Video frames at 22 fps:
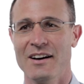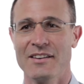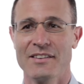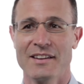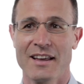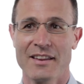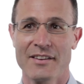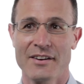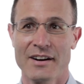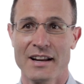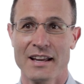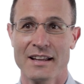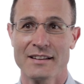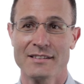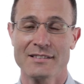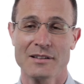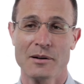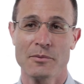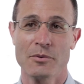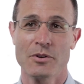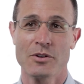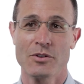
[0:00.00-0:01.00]
On the other hand,
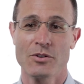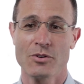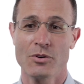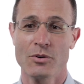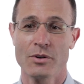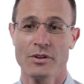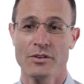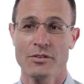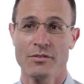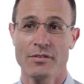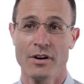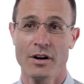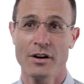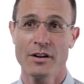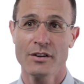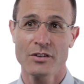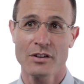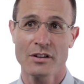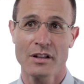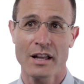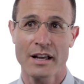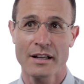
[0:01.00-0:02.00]
someone who is very
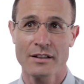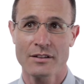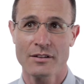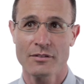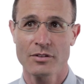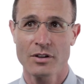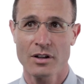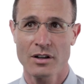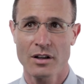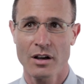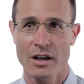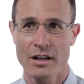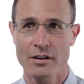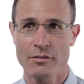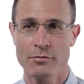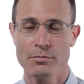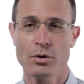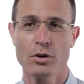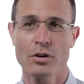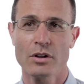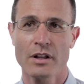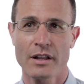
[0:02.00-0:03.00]
selective could kind
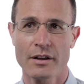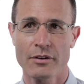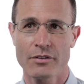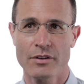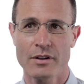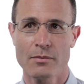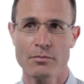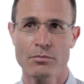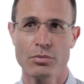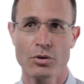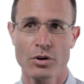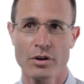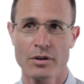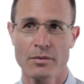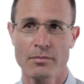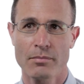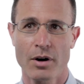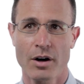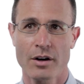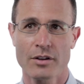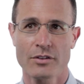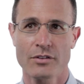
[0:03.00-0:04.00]
of pull out the
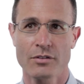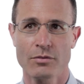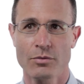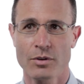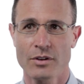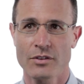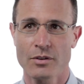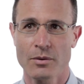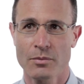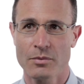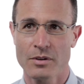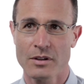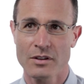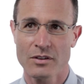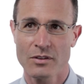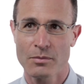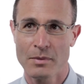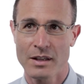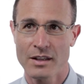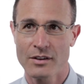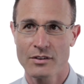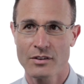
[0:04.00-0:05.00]
important parts of what someone
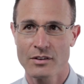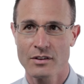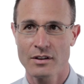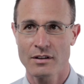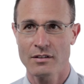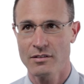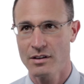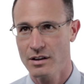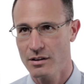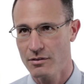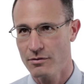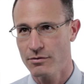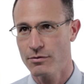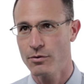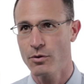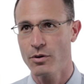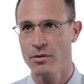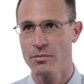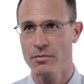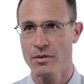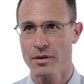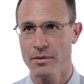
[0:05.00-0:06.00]
has missed and
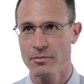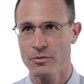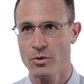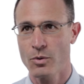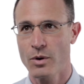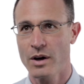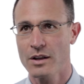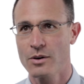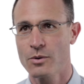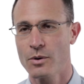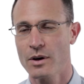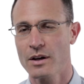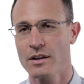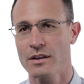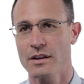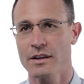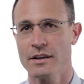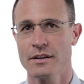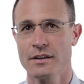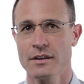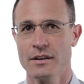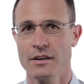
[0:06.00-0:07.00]
inform them quite
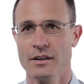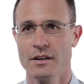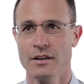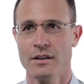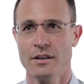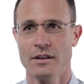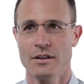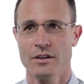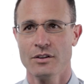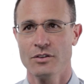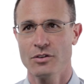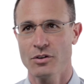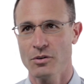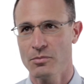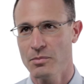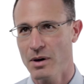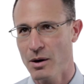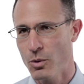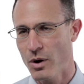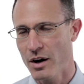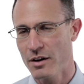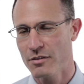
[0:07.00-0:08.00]
quickly. So
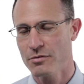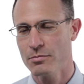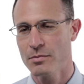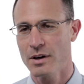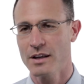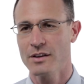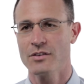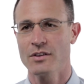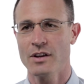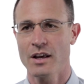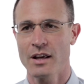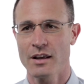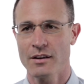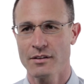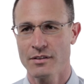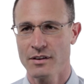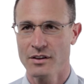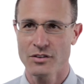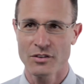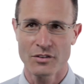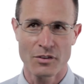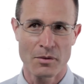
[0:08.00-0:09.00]
my wife might say,
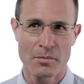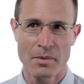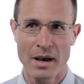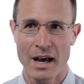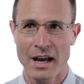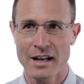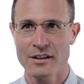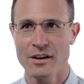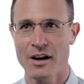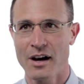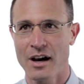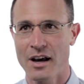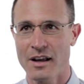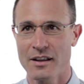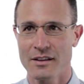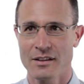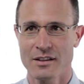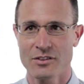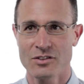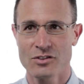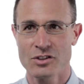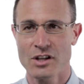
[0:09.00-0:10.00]
This is the bad guy,
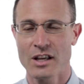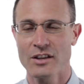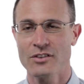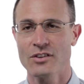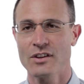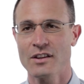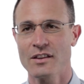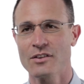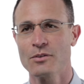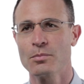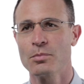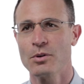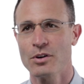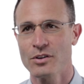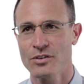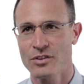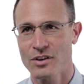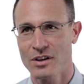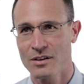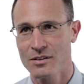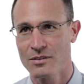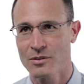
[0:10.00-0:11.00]
he's chasing this
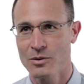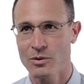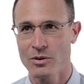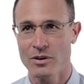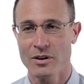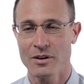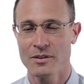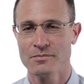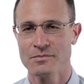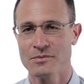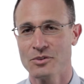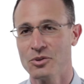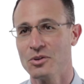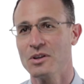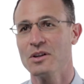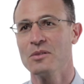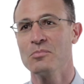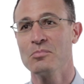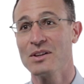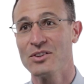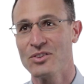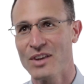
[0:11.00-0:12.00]
person, or You
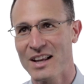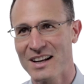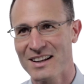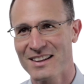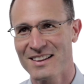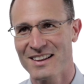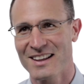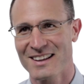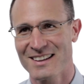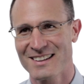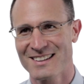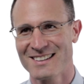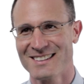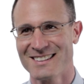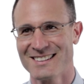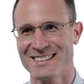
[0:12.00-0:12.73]
didn't miss anything.